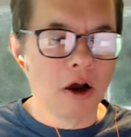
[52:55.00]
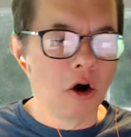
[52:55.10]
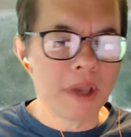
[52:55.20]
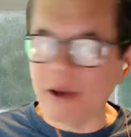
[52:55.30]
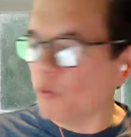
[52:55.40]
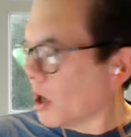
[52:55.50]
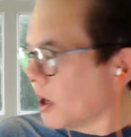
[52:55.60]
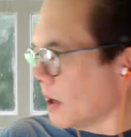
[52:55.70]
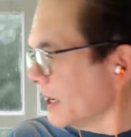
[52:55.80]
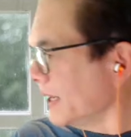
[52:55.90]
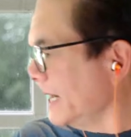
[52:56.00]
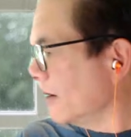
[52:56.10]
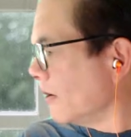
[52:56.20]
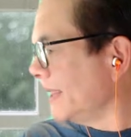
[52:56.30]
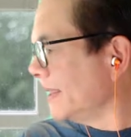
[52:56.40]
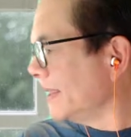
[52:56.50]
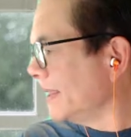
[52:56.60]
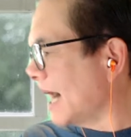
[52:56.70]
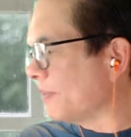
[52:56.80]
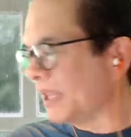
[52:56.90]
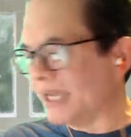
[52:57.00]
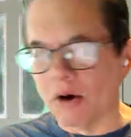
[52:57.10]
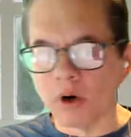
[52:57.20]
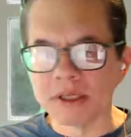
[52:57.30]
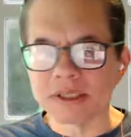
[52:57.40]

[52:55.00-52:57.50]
Okay, we're nearing the top of the hour.